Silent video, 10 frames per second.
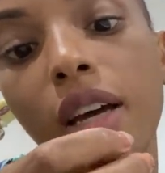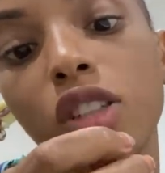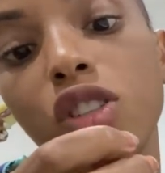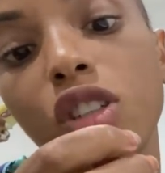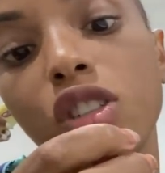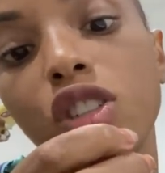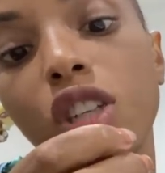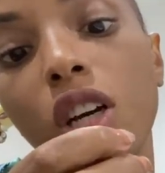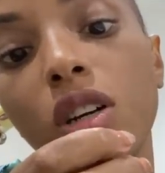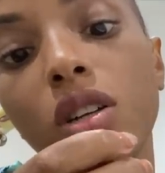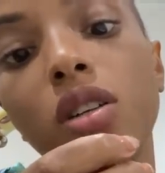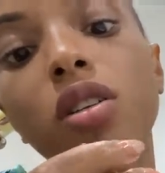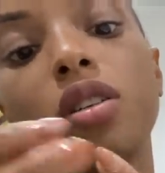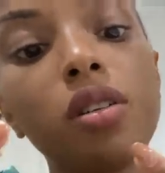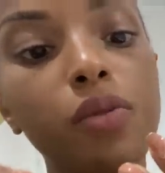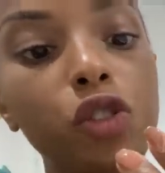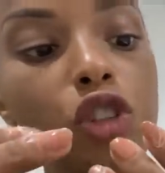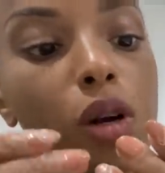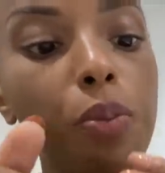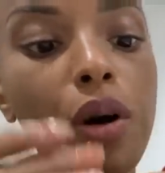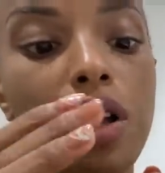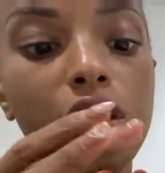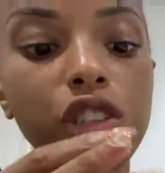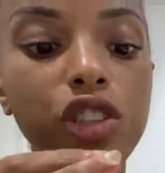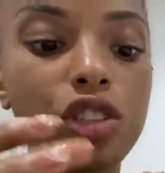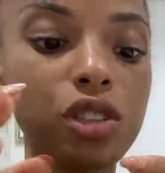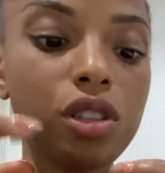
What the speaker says: It's just gel polish,